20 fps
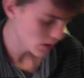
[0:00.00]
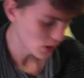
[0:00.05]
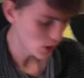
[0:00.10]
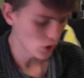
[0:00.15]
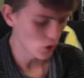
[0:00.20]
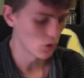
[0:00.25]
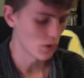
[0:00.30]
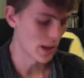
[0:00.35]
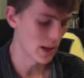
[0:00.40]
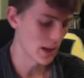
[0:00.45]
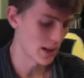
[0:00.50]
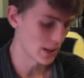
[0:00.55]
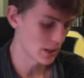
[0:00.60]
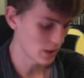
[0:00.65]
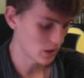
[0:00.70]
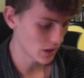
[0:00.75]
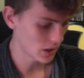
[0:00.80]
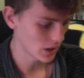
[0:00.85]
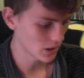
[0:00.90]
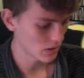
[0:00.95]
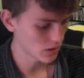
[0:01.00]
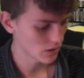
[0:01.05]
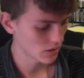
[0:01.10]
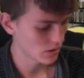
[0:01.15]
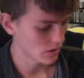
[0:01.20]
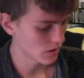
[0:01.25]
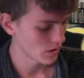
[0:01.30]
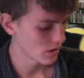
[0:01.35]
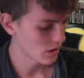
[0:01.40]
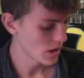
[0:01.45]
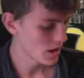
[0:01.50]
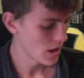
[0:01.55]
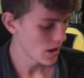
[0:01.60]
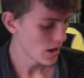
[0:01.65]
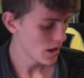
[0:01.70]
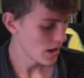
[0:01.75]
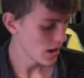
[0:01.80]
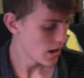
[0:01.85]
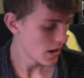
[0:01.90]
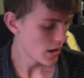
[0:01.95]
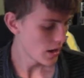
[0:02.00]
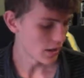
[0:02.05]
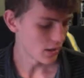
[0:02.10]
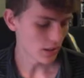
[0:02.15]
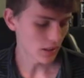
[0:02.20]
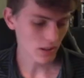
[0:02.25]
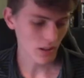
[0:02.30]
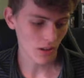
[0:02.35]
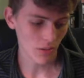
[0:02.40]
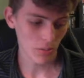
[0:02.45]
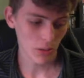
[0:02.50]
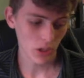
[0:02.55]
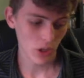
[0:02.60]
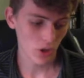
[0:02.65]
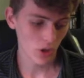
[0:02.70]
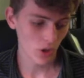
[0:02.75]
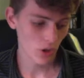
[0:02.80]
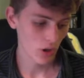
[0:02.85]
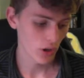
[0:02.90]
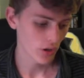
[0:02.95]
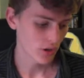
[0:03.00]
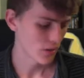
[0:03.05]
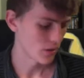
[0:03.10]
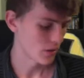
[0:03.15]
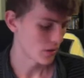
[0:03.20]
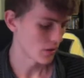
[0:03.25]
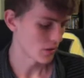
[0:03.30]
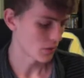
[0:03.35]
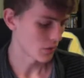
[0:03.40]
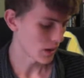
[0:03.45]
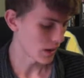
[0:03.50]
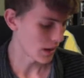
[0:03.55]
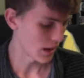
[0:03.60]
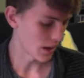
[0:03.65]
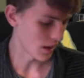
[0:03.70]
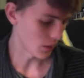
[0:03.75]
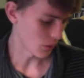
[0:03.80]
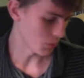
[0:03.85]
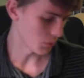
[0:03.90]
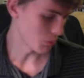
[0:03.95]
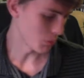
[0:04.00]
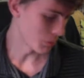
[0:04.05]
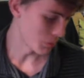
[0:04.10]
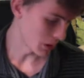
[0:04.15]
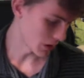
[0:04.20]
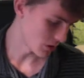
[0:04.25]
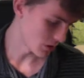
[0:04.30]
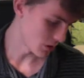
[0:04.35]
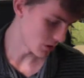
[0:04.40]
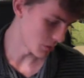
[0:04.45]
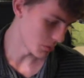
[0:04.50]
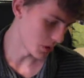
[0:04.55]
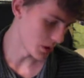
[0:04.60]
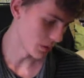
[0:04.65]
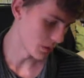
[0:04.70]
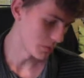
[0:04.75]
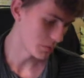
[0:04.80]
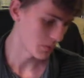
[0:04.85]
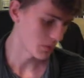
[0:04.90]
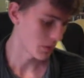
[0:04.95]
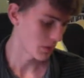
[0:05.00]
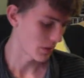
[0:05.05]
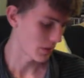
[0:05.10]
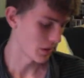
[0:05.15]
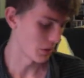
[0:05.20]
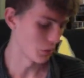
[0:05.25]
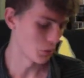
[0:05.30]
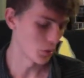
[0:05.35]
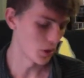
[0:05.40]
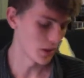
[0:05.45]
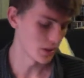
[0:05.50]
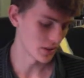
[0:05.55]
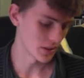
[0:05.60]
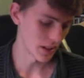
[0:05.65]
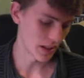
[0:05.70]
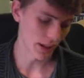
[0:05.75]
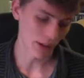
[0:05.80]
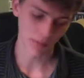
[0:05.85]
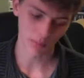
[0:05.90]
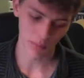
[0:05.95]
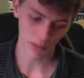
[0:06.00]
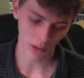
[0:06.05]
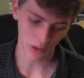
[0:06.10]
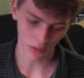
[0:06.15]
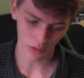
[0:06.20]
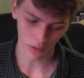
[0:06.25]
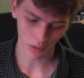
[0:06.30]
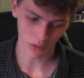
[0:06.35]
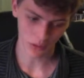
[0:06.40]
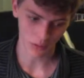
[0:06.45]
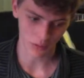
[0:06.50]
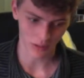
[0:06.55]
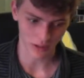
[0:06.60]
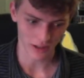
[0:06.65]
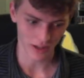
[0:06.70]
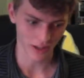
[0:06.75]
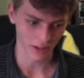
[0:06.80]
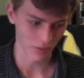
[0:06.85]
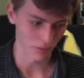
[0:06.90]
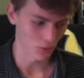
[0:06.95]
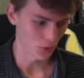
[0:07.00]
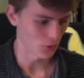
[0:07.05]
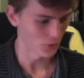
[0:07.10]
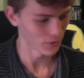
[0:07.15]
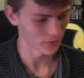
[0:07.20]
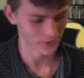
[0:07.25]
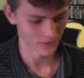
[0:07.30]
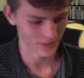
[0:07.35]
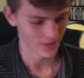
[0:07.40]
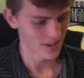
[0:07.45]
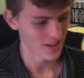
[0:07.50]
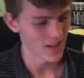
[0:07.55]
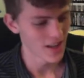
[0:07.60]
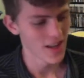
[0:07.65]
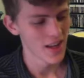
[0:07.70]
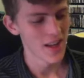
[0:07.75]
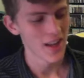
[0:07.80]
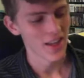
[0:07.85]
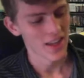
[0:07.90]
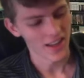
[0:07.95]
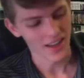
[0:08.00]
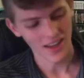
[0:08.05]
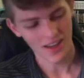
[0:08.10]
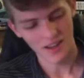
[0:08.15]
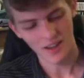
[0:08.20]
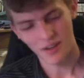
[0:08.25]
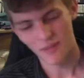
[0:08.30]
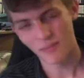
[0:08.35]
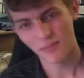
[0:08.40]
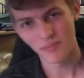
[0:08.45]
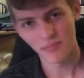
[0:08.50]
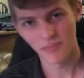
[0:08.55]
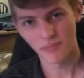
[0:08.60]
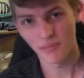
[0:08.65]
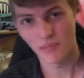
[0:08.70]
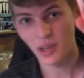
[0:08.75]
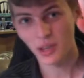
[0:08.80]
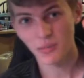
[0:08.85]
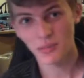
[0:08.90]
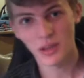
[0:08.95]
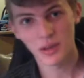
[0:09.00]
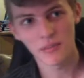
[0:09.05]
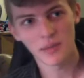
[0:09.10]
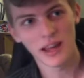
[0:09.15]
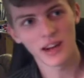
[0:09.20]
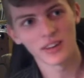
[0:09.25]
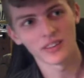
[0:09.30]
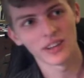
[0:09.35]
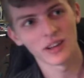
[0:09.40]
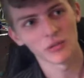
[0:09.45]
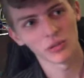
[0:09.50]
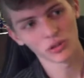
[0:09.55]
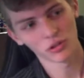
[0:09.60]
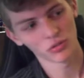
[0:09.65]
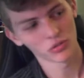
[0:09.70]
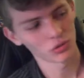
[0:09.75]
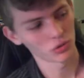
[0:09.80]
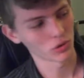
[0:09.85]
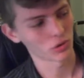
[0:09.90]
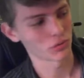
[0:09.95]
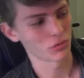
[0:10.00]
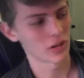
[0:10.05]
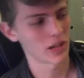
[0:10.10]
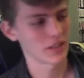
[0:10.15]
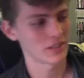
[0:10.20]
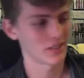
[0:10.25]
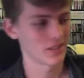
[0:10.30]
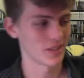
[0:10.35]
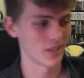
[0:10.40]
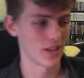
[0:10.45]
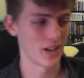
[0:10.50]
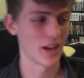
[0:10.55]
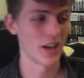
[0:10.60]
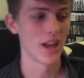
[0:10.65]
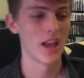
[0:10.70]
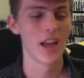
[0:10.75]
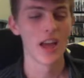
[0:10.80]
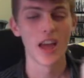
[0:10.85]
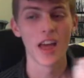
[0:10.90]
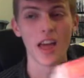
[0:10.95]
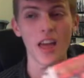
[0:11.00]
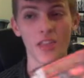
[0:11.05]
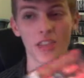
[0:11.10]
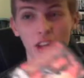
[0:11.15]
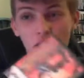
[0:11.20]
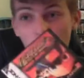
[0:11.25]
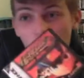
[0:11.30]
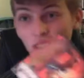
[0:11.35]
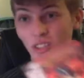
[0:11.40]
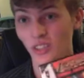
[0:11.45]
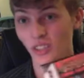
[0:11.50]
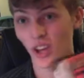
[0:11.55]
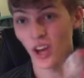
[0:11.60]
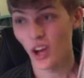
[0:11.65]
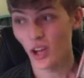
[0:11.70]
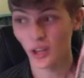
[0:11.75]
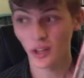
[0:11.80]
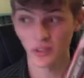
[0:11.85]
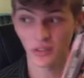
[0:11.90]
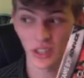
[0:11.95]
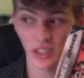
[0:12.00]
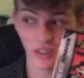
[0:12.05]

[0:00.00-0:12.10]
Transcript: United States. Next up here, kind of mixed them up. It was in alphabetical order, but not anymore. Mega Man Battle Network 4 Red Sun. There's a ton of these